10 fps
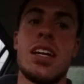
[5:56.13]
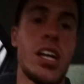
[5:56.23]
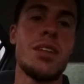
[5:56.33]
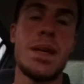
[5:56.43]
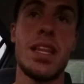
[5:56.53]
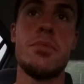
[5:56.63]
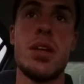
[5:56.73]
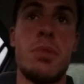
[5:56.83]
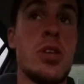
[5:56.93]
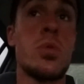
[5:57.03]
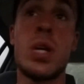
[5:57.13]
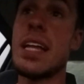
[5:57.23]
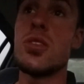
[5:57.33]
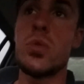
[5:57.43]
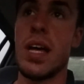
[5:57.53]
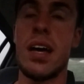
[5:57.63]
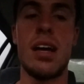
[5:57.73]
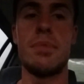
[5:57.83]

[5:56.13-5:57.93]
you're gonna be limited, but you can do that.